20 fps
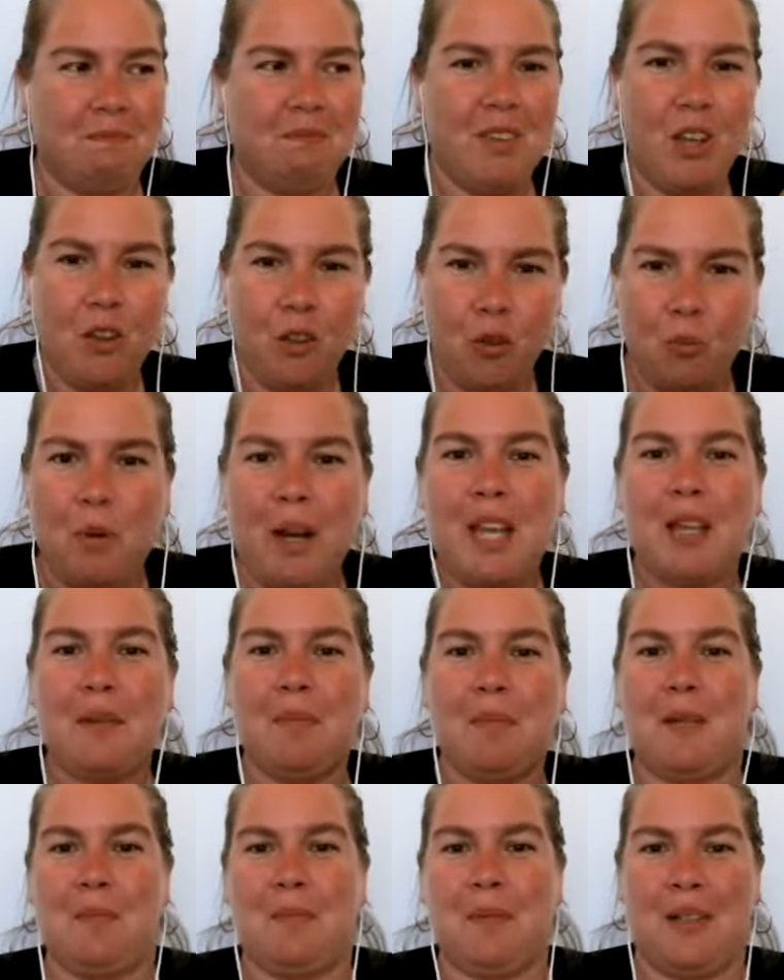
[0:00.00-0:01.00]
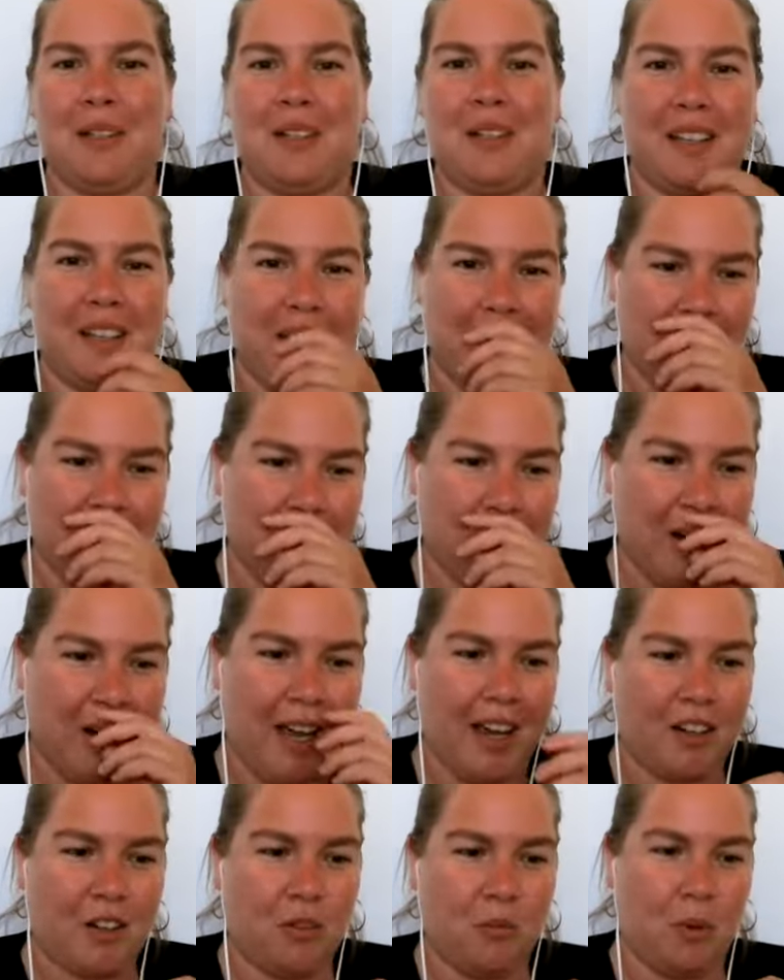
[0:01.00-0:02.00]
The way people
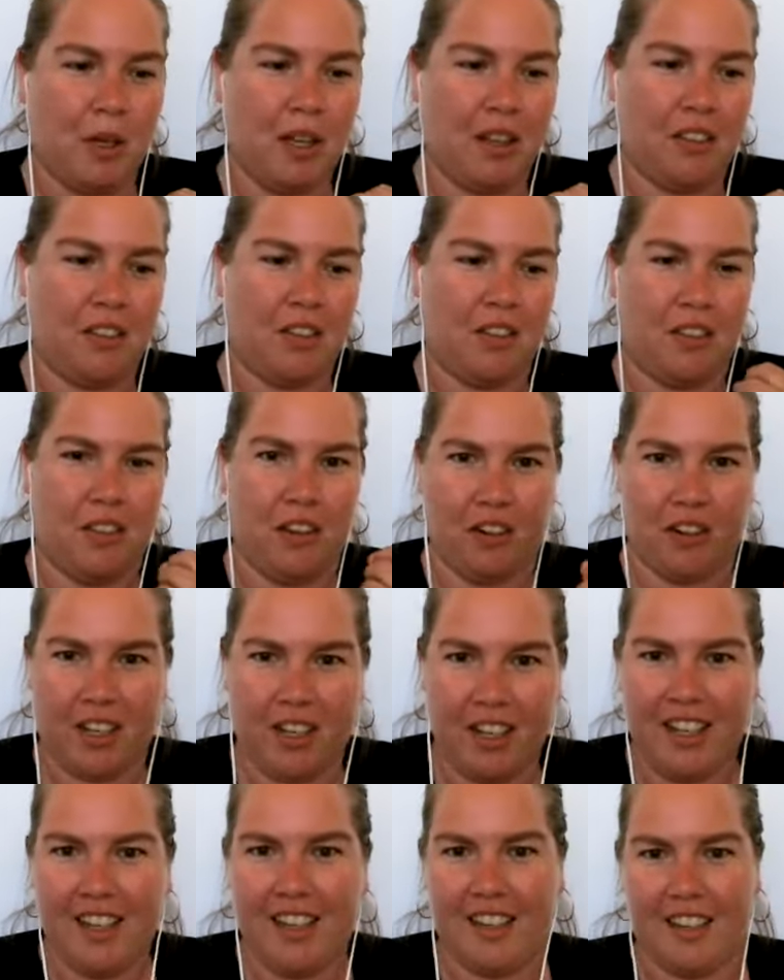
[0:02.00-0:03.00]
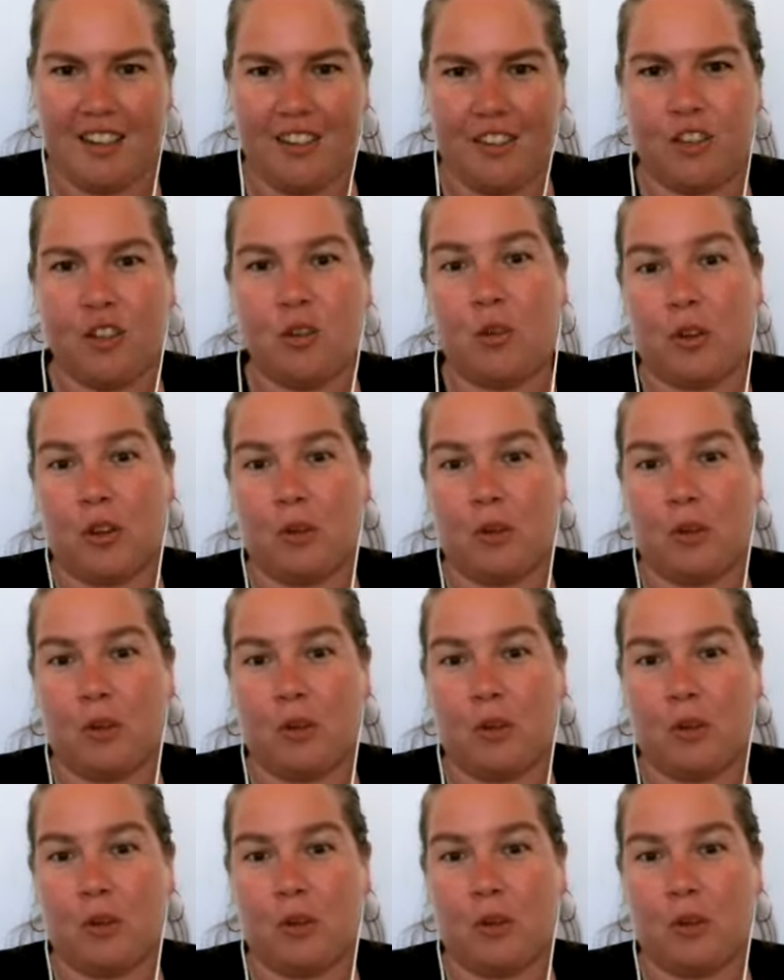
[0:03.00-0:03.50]
interact with their kids, who are